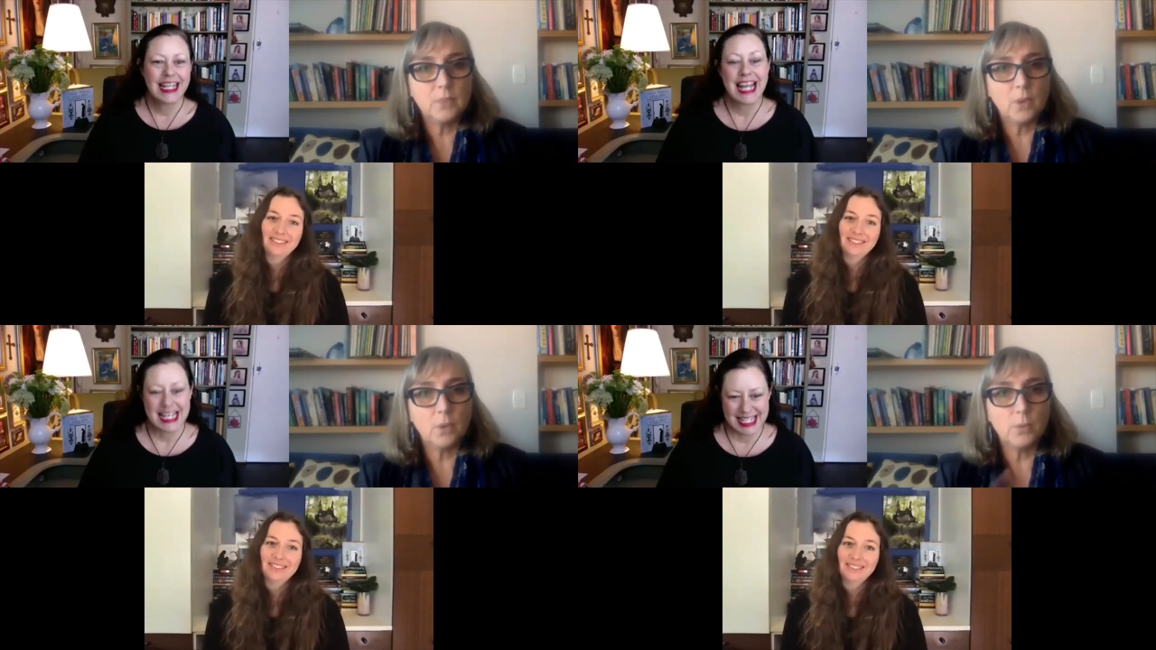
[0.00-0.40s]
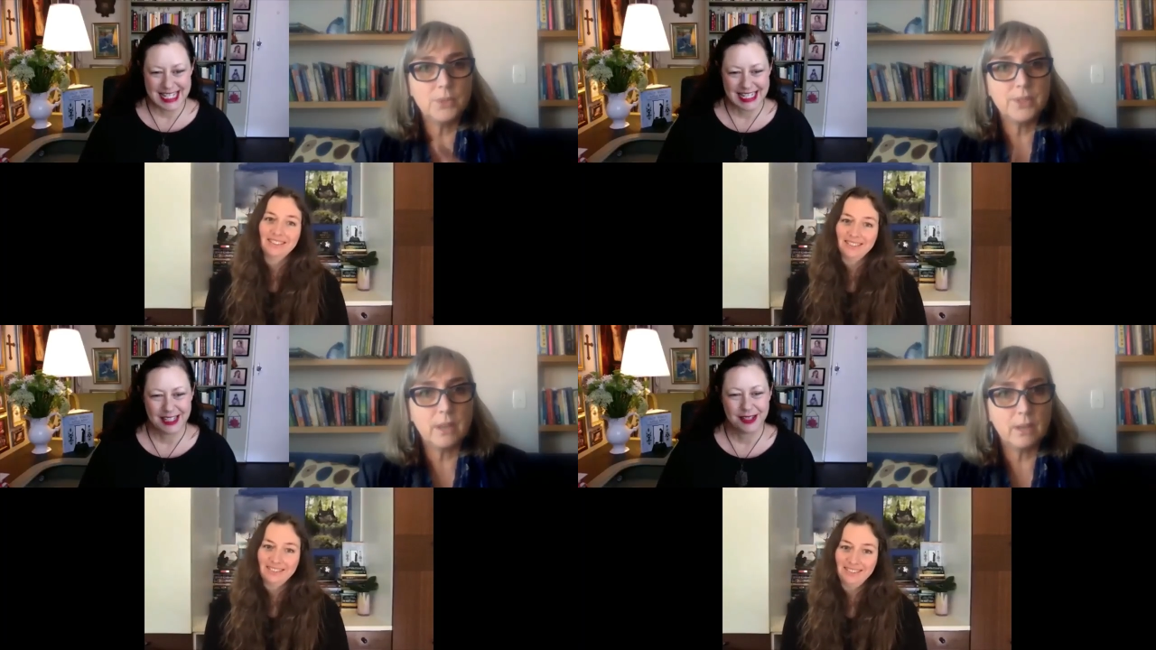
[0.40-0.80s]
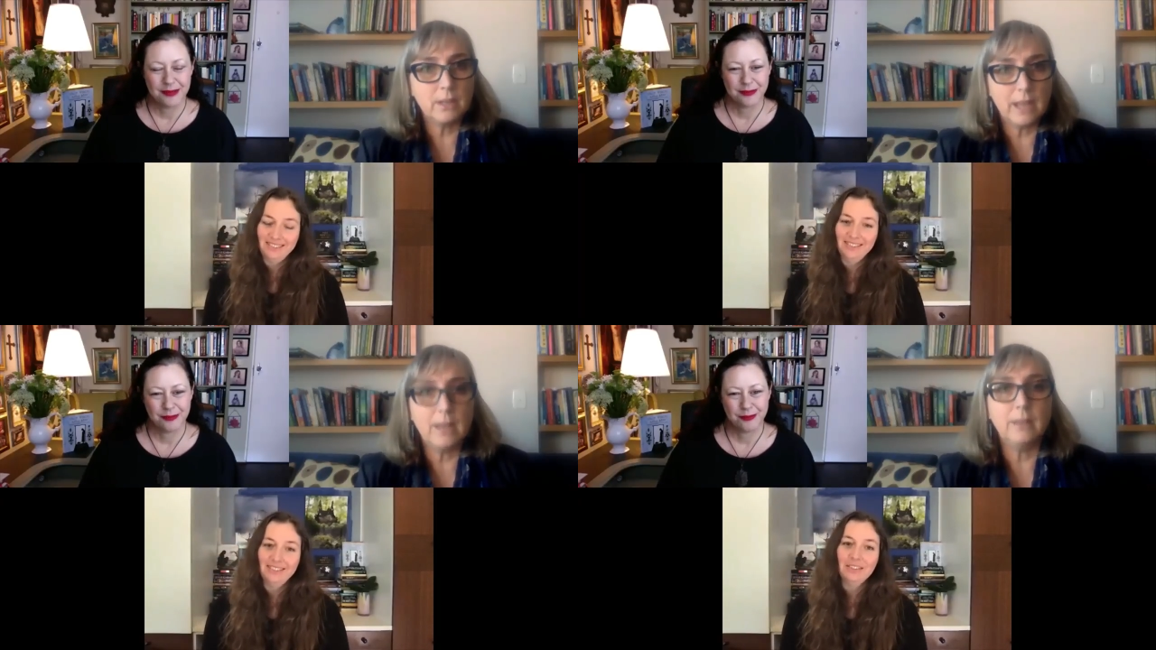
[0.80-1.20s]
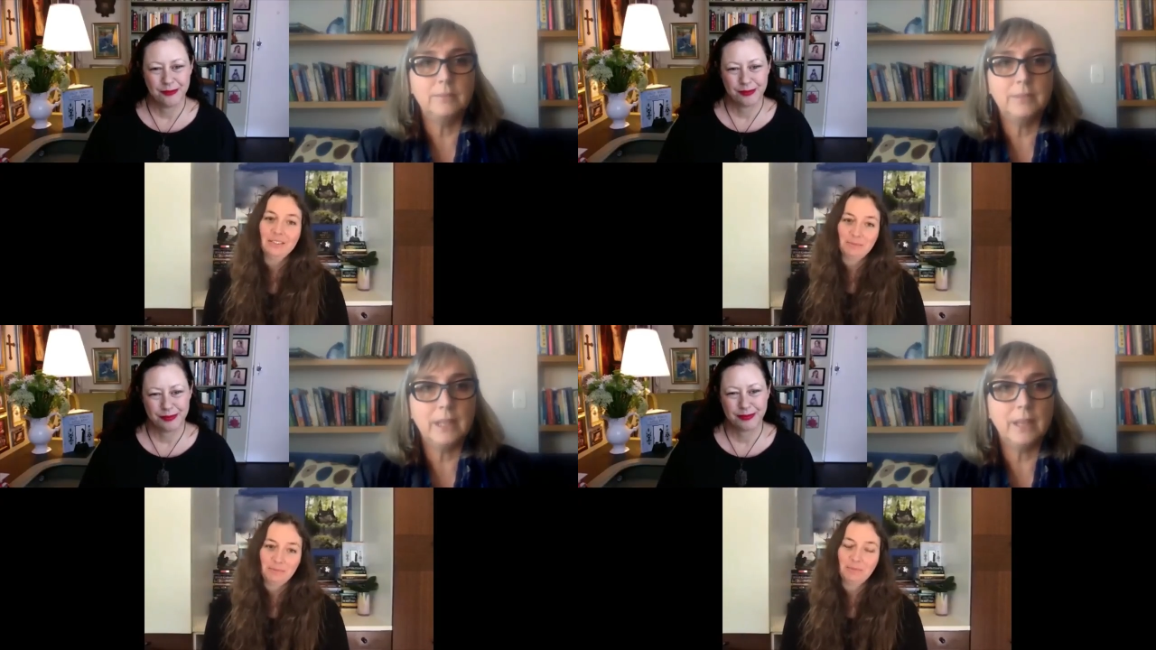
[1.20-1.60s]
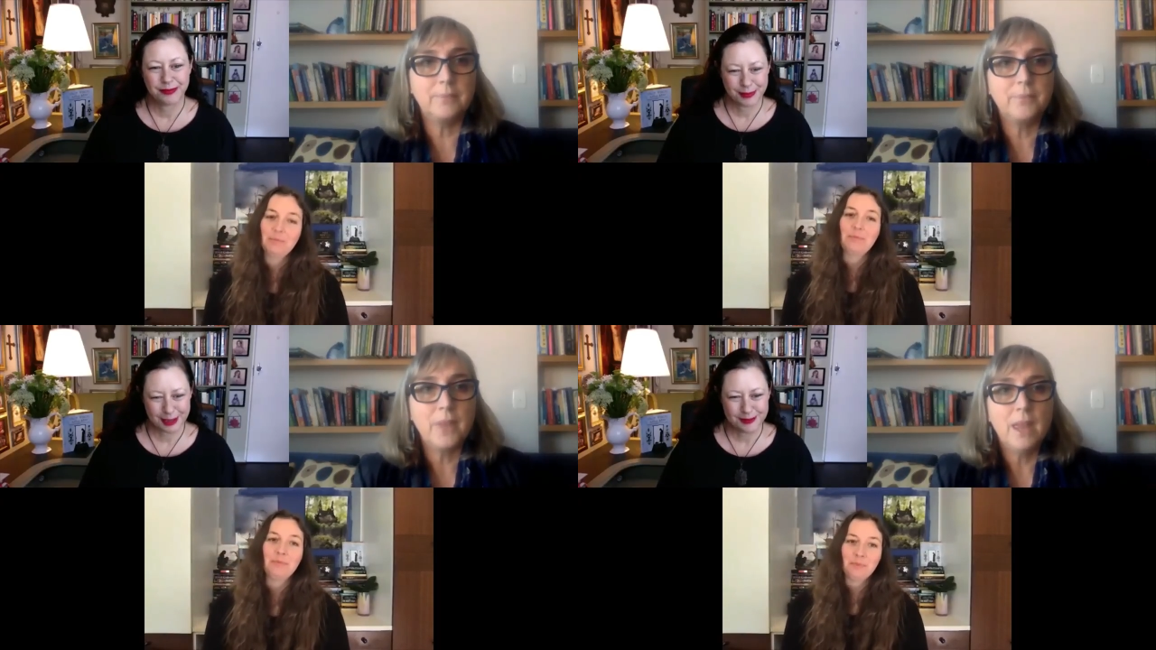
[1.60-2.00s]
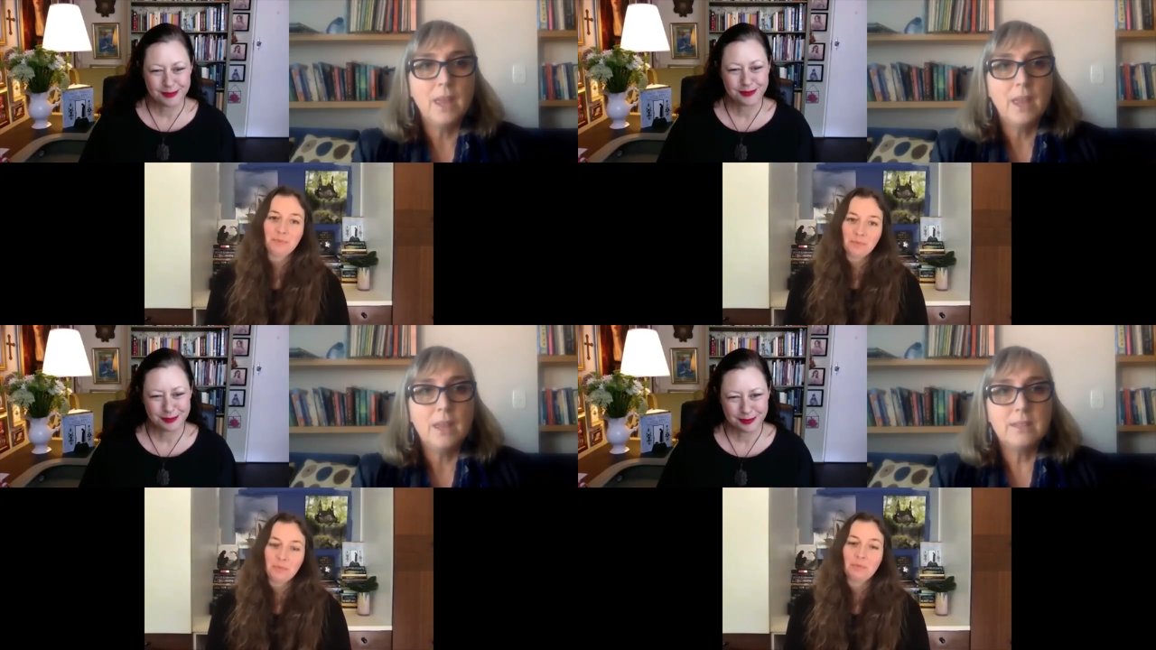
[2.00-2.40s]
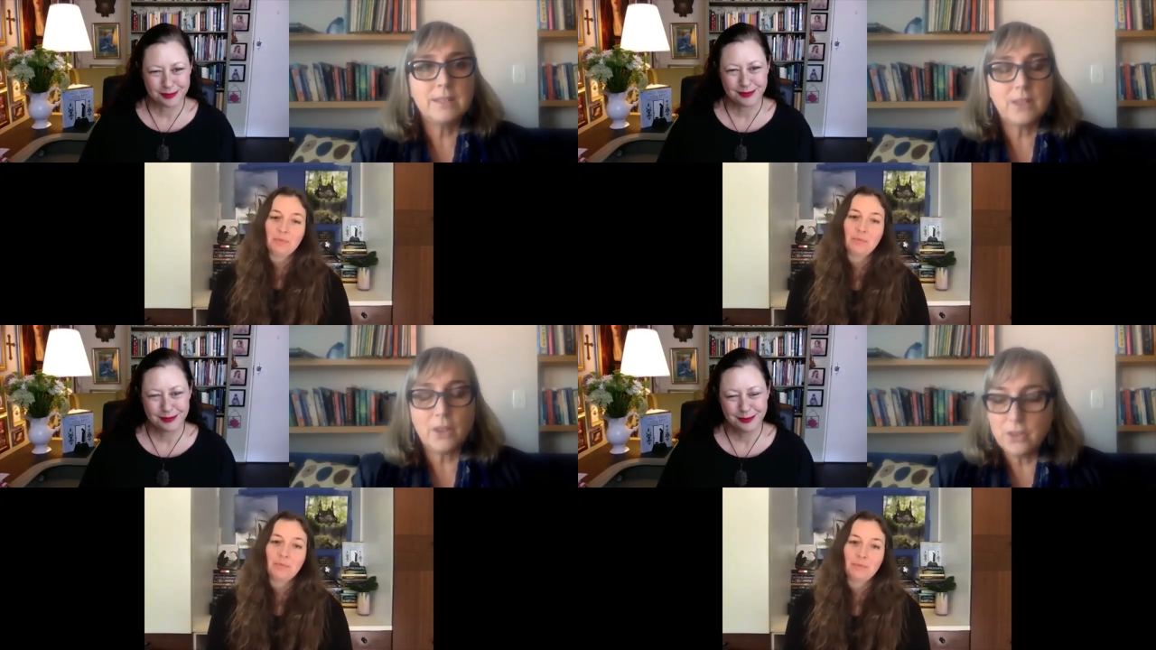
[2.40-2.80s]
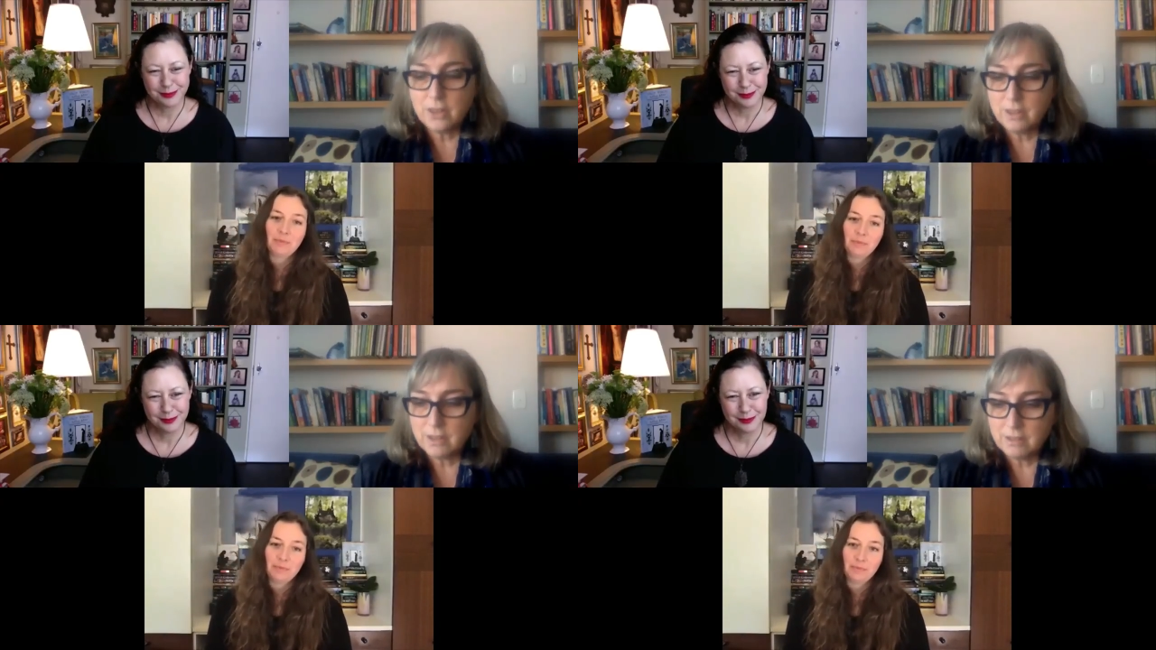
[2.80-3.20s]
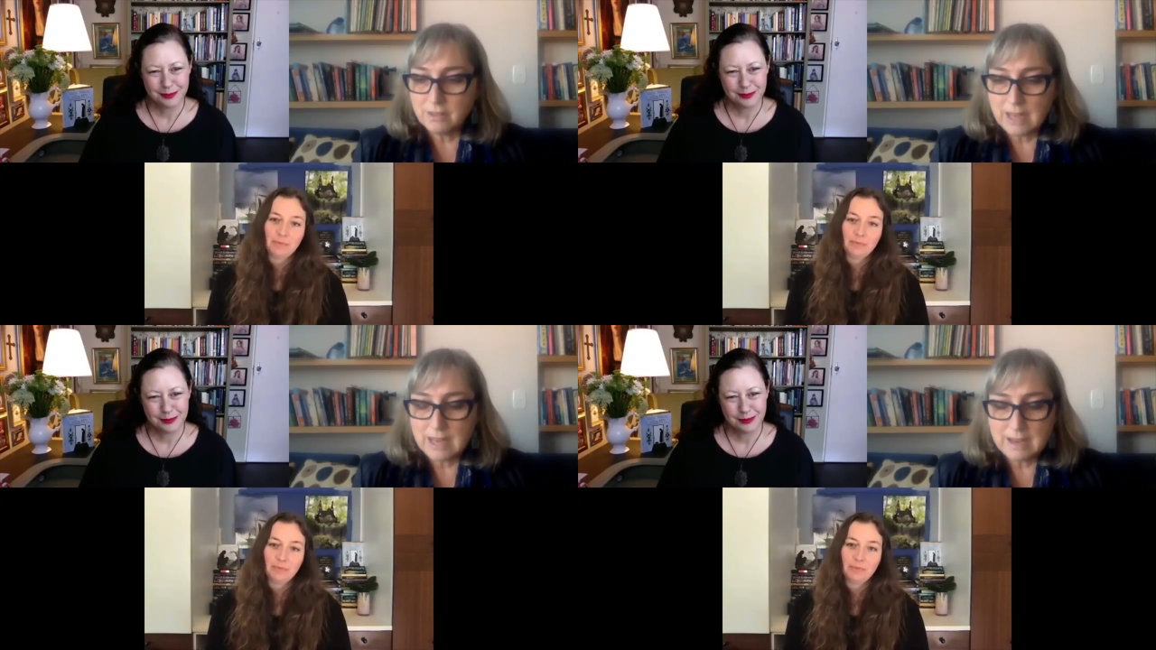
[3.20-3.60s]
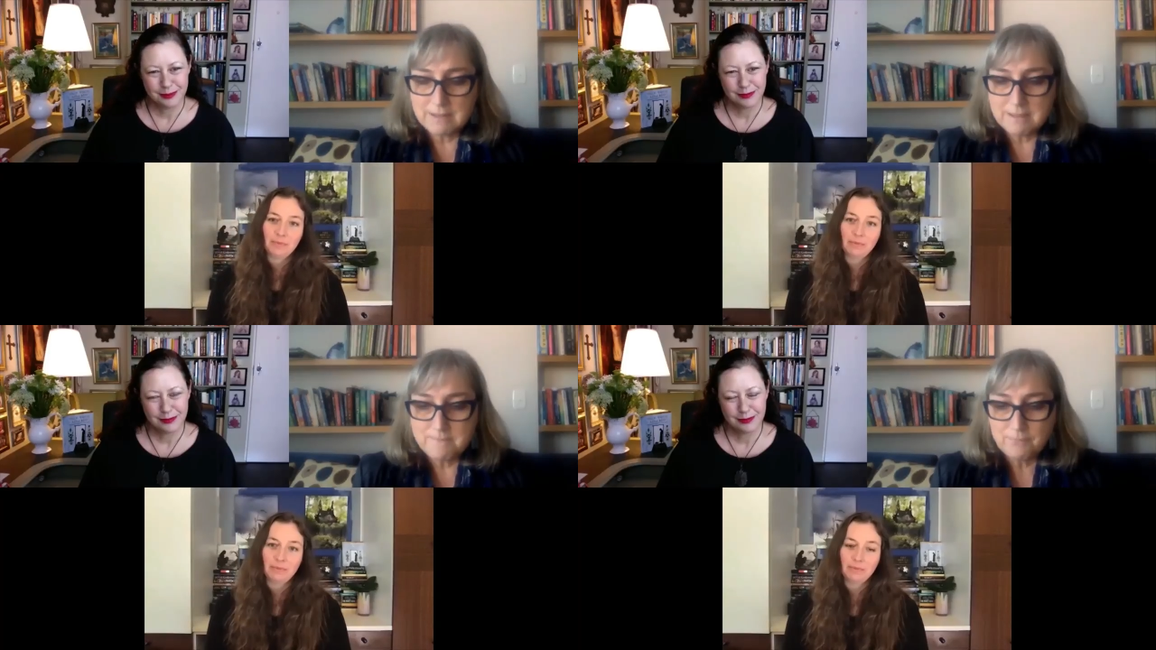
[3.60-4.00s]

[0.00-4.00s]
Speaker 1: Or was there, yeah, yeah so the the um,